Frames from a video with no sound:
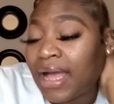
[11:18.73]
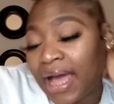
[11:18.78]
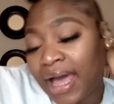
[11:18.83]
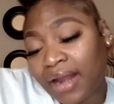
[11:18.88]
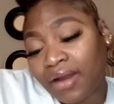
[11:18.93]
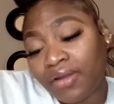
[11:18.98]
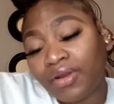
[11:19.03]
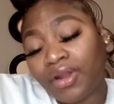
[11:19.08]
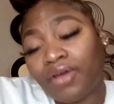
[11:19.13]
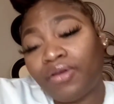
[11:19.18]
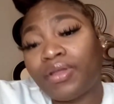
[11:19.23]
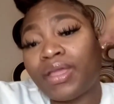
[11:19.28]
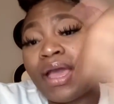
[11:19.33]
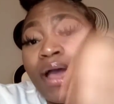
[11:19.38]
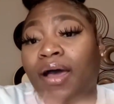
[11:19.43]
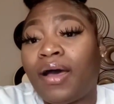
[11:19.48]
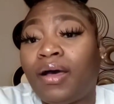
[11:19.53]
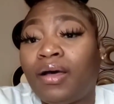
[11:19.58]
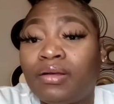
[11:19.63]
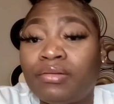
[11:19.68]
I don't know,
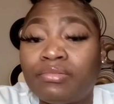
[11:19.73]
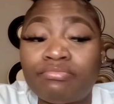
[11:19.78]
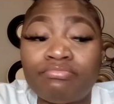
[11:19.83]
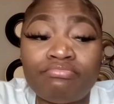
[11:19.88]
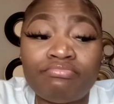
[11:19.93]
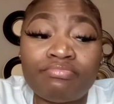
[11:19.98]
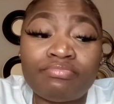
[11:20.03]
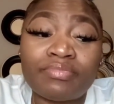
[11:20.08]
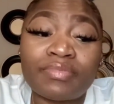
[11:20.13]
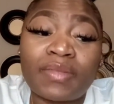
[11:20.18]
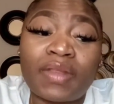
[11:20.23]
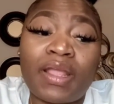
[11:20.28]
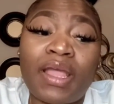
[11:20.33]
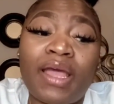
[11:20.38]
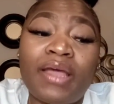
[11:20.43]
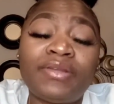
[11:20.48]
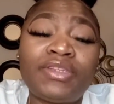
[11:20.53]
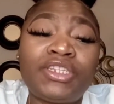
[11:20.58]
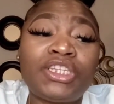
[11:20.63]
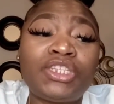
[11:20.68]
y'all.
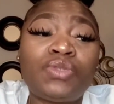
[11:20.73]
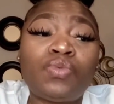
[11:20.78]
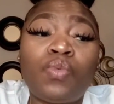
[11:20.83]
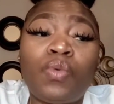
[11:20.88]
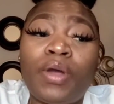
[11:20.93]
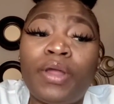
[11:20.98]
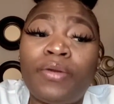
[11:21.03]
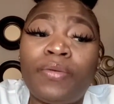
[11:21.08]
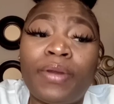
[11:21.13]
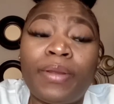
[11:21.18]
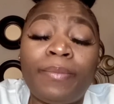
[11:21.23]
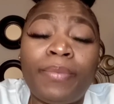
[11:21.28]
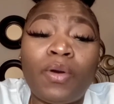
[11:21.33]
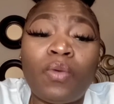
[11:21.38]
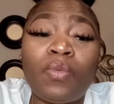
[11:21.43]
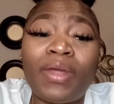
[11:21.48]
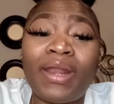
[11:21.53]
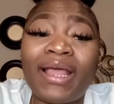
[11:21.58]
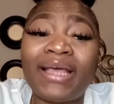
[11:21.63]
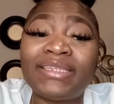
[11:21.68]
I was just wondering,
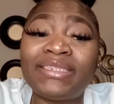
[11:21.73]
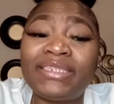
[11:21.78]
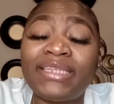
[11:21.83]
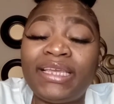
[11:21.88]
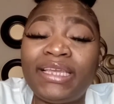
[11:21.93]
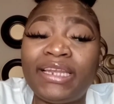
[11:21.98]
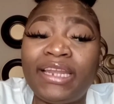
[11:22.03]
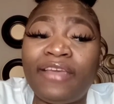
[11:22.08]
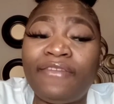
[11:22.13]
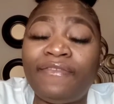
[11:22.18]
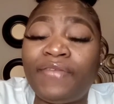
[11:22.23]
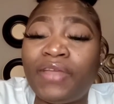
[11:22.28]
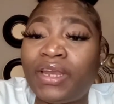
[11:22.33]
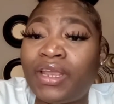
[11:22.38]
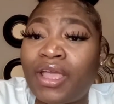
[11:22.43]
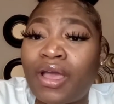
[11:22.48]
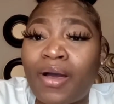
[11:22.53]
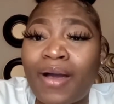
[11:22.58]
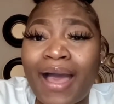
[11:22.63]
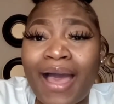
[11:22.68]
but when I seen that
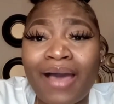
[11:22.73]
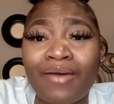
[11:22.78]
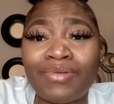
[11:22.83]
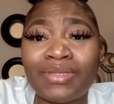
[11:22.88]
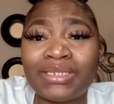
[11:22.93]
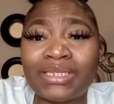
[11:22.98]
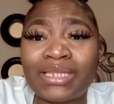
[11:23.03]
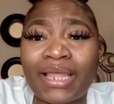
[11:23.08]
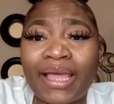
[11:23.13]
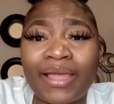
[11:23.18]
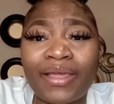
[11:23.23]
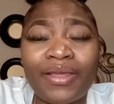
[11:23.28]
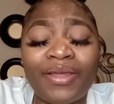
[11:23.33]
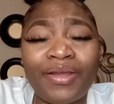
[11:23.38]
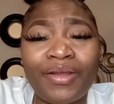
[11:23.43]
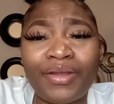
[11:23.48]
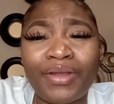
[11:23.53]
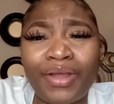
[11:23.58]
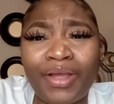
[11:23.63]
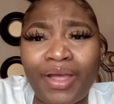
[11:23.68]
video, I was like,
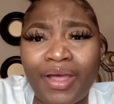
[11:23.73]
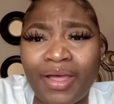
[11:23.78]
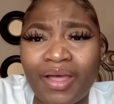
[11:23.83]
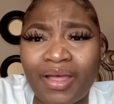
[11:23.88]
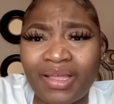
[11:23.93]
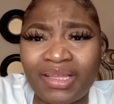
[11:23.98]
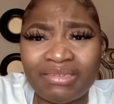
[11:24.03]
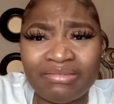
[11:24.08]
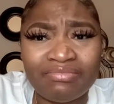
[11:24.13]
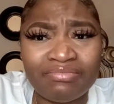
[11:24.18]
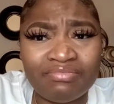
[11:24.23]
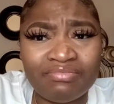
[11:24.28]
girl,